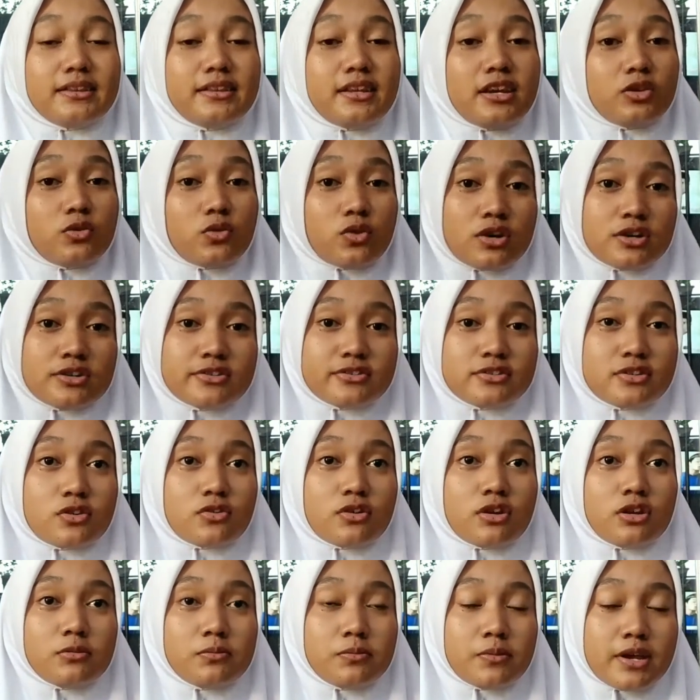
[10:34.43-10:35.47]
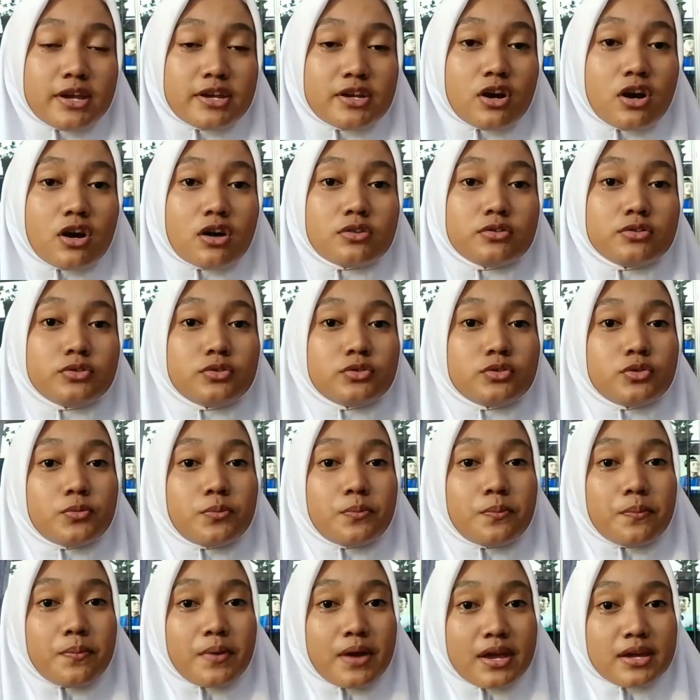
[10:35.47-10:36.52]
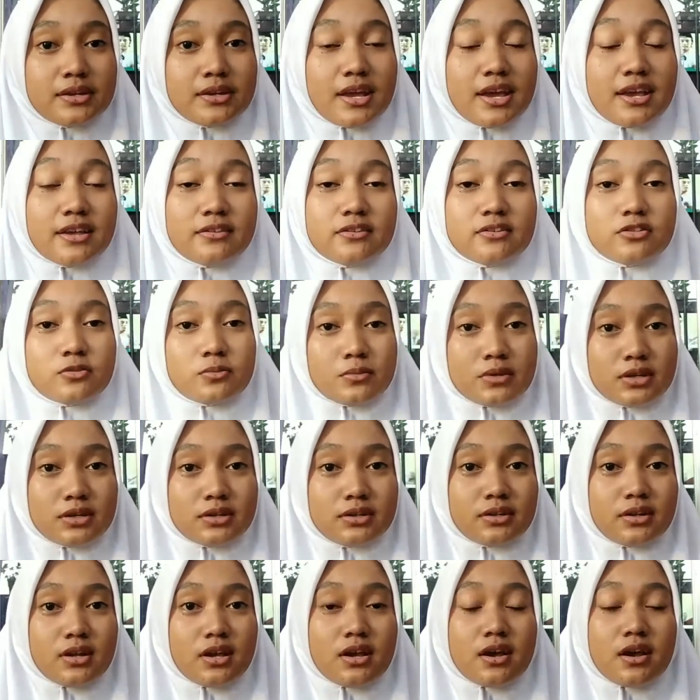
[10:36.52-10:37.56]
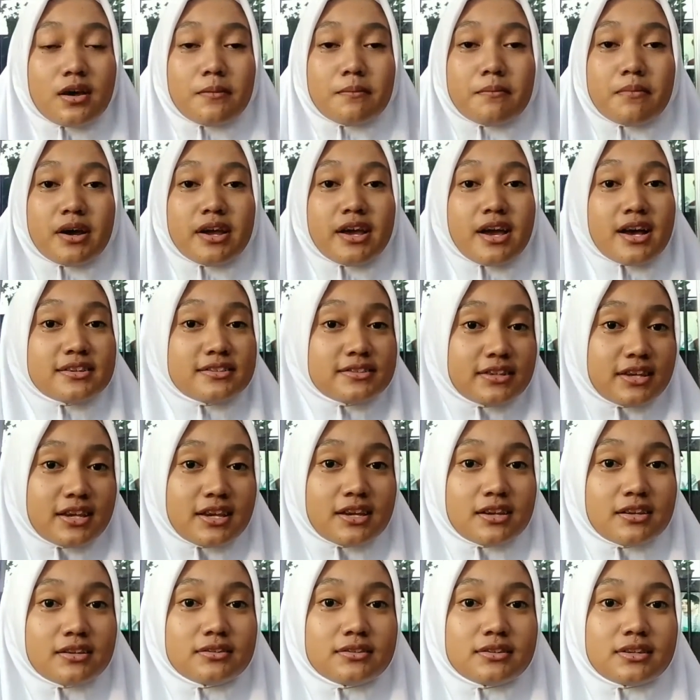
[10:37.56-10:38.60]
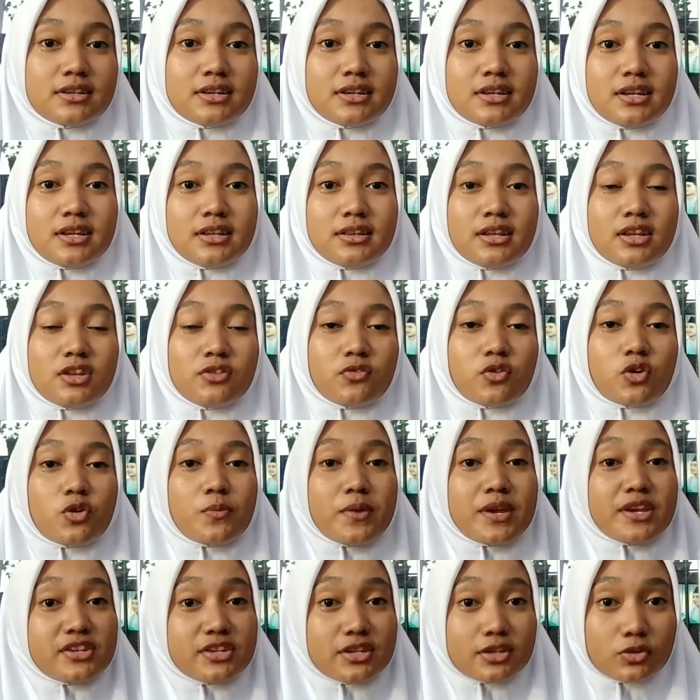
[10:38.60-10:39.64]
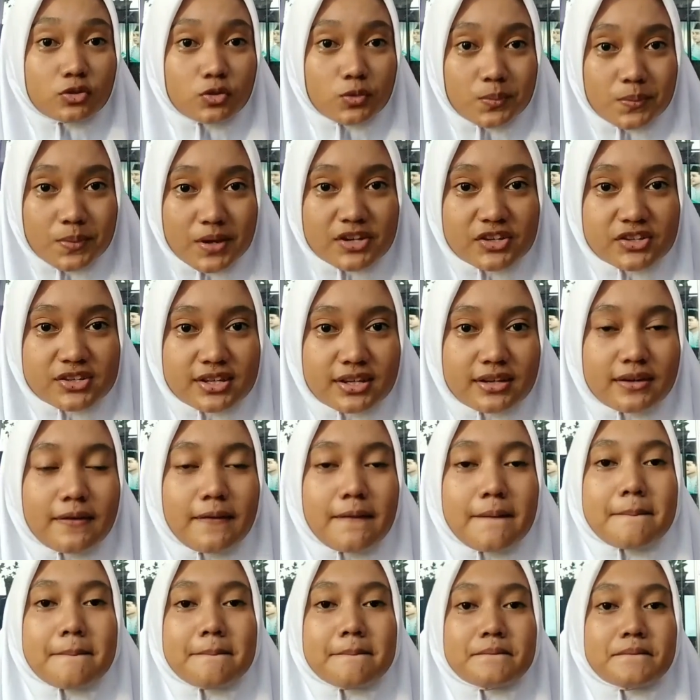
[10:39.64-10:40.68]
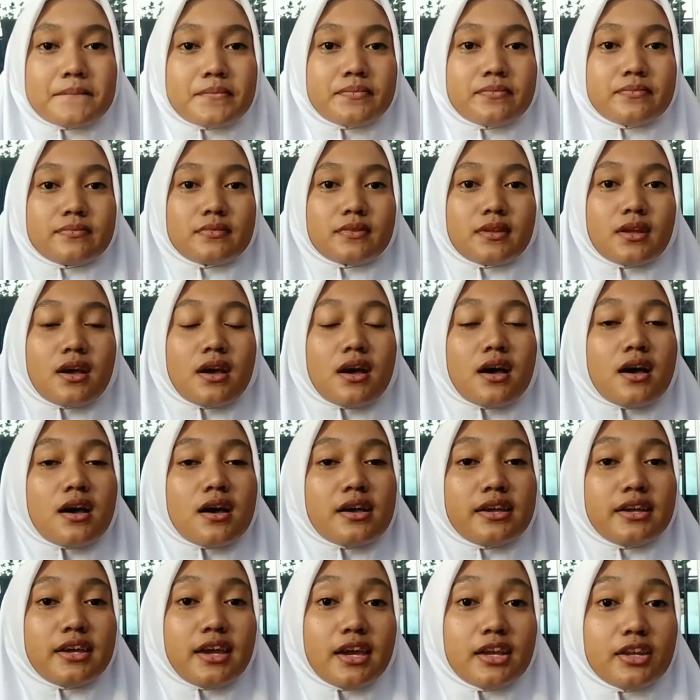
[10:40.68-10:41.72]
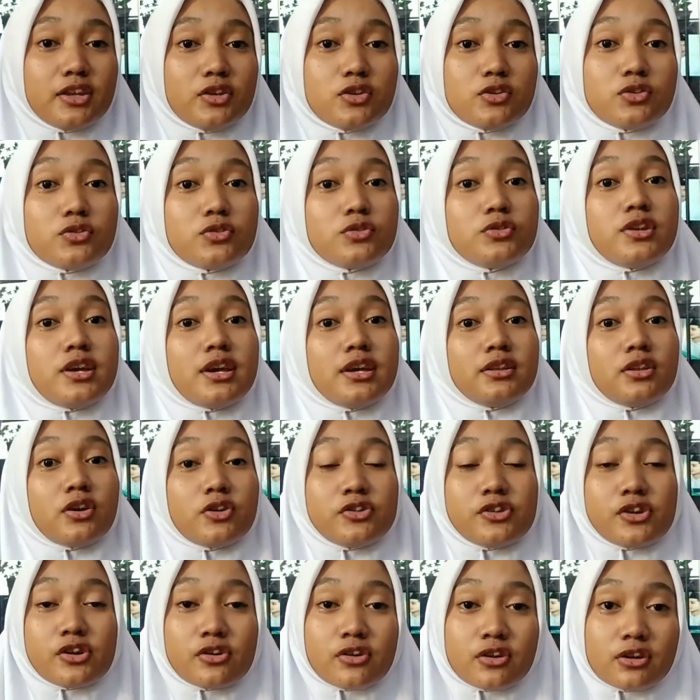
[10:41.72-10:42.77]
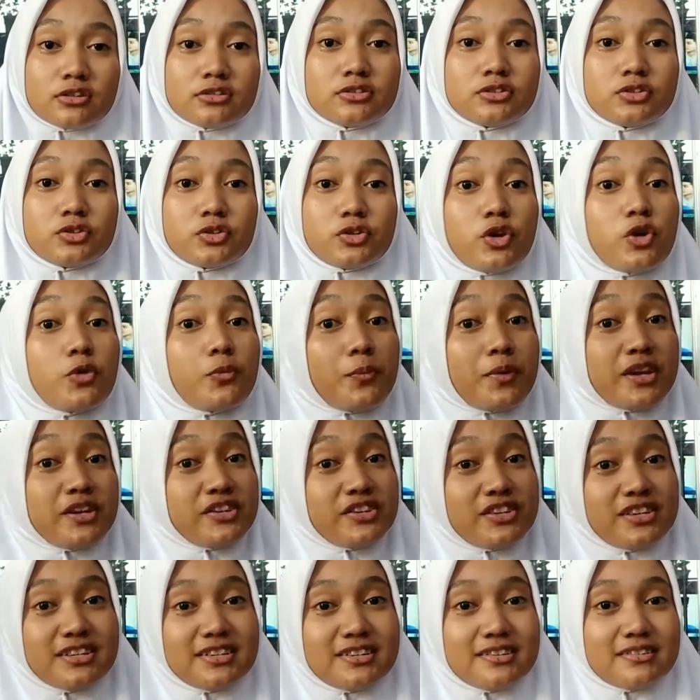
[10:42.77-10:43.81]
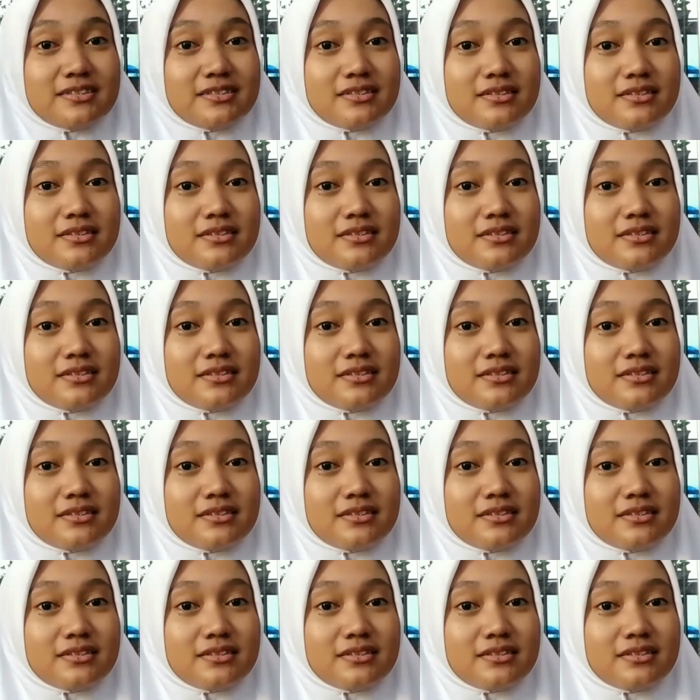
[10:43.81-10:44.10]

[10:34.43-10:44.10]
That was the roleplay how to do pain assessment by asking the need information to patient. Can you do that on your own to your patient?